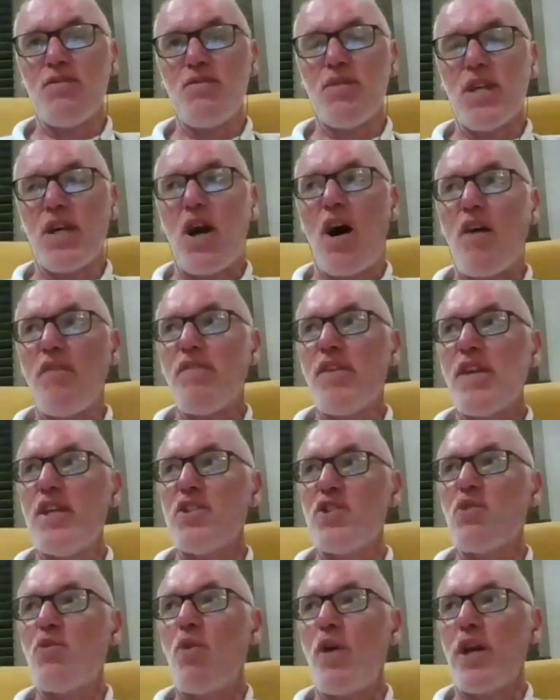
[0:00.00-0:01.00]
Well, coffee
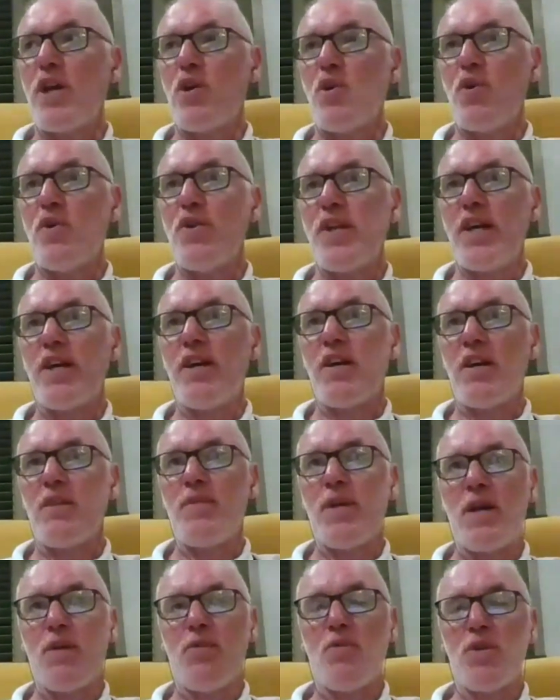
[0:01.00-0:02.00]
is quite good here. I
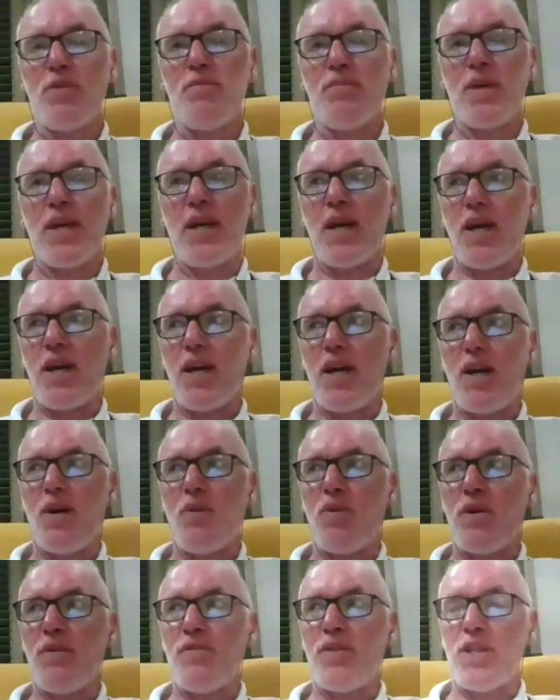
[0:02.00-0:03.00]
mean, I wouldn't be
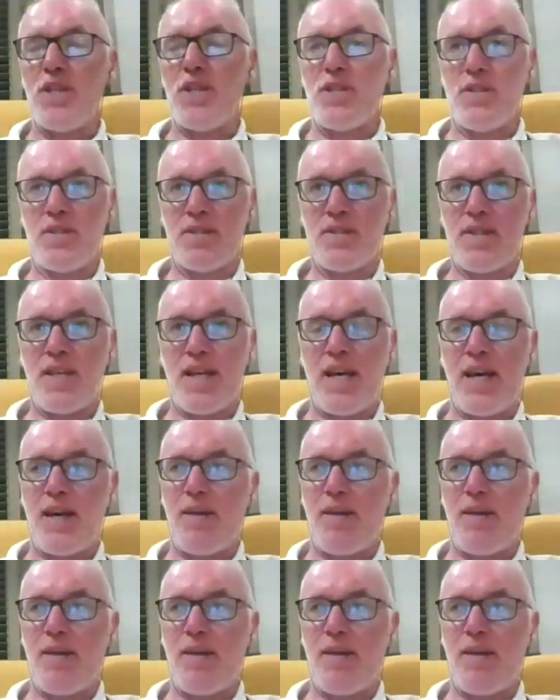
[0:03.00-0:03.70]
one of these...